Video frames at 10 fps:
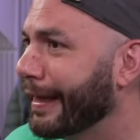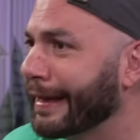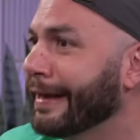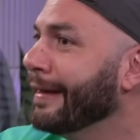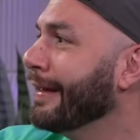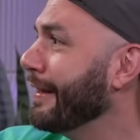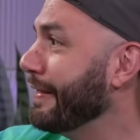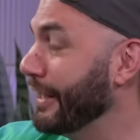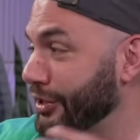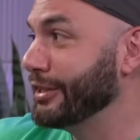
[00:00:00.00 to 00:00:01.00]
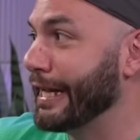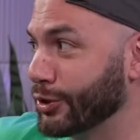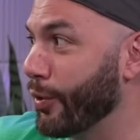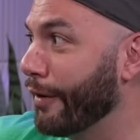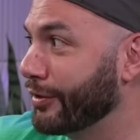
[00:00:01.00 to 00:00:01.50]
Like this is at
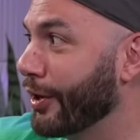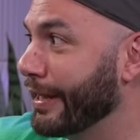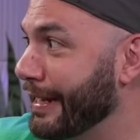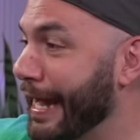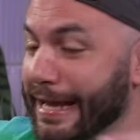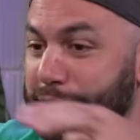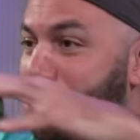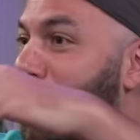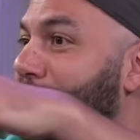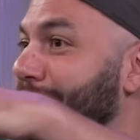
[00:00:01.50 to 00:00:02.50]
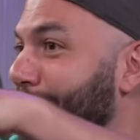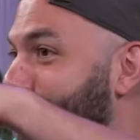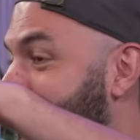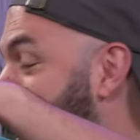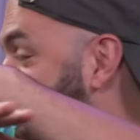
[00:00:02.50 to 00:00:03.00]
12:30 at night, and the bar
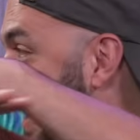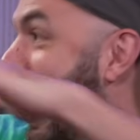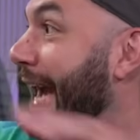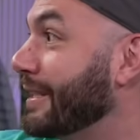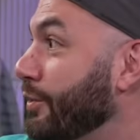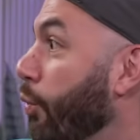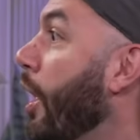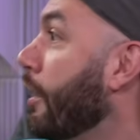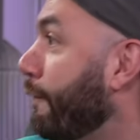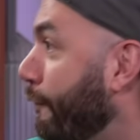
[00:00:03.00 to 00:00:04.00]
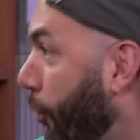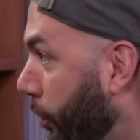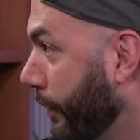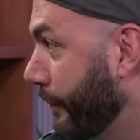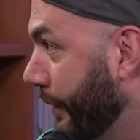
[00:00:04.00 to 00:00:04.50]
is packed. One of
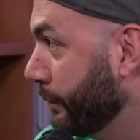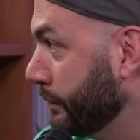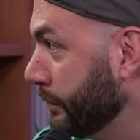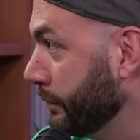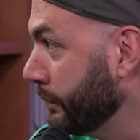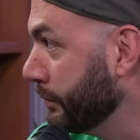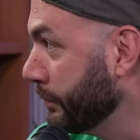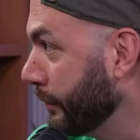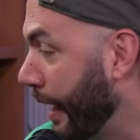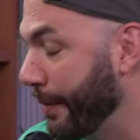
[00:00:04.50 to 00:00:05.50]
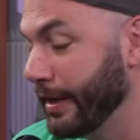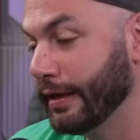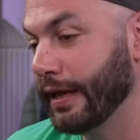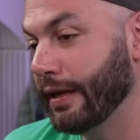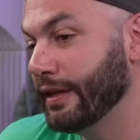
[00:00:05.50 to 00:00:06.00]
4 of them. Mm-hmm. I
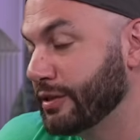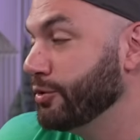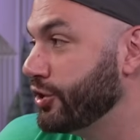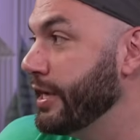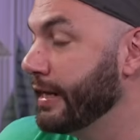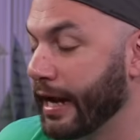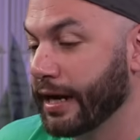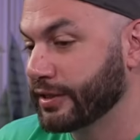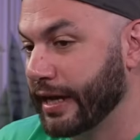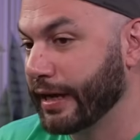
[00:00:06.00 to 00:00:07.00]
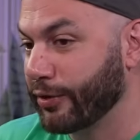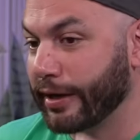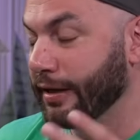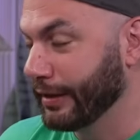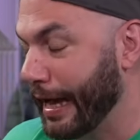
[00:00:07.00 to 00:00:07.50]
mean, it's a machine. And honestly, I
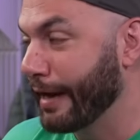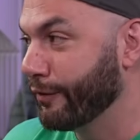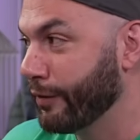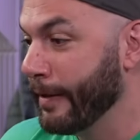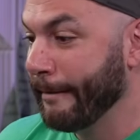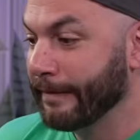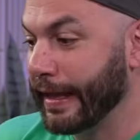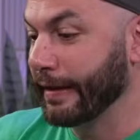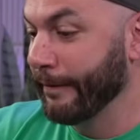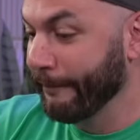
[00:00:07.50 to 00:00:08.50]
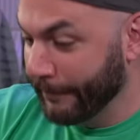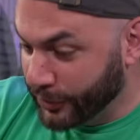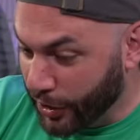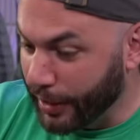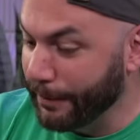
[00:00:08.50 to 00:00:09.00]
credit a lot of, like,
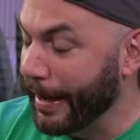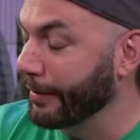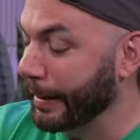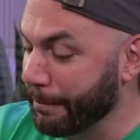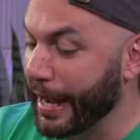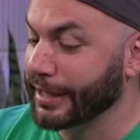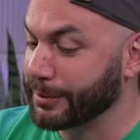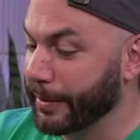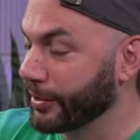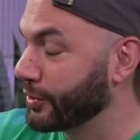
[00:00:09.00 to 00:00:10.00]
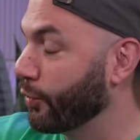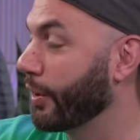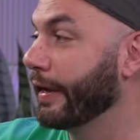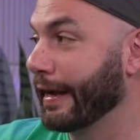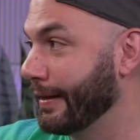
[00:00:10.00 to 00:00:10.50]
talk about, like, my experience of
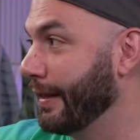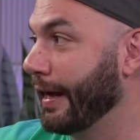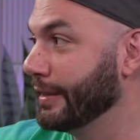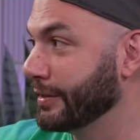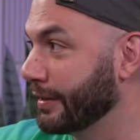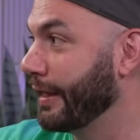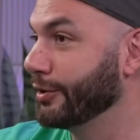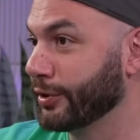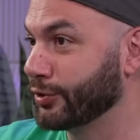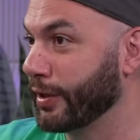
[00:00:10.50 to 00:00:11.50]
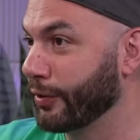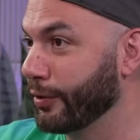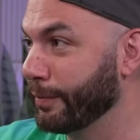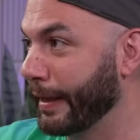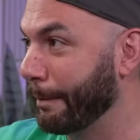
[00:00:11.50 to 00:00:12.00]
working at Clyde's and Clyde's Restaurant
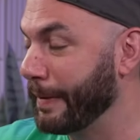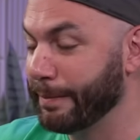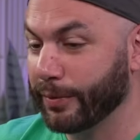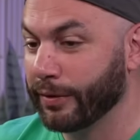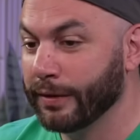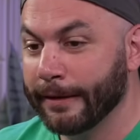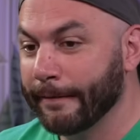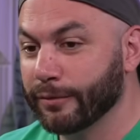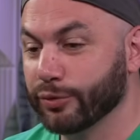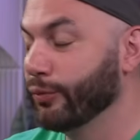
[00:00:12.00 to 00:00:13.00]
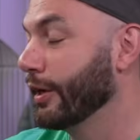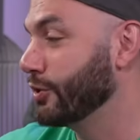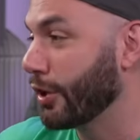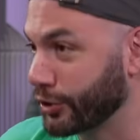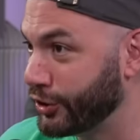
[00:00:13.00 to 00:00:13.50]
Group. Like, people want to
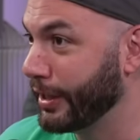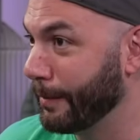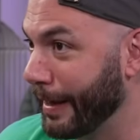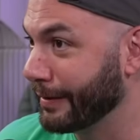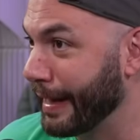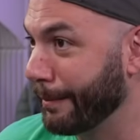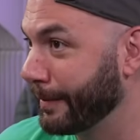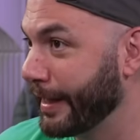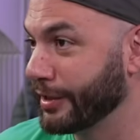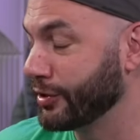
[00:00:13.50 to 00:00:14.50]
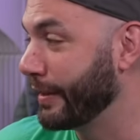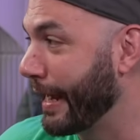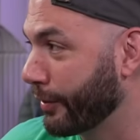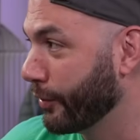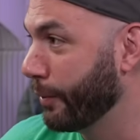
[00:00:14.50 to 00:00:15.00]
talk shit about that place or
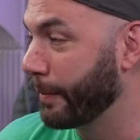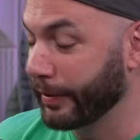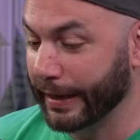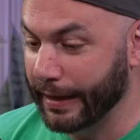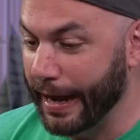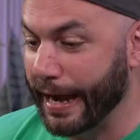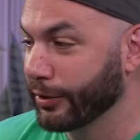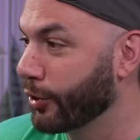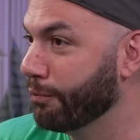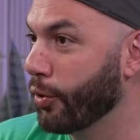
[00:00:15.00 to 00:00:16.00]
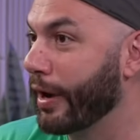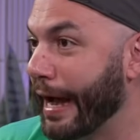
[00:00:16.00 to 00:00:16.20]
that group. Or, like, I learned more.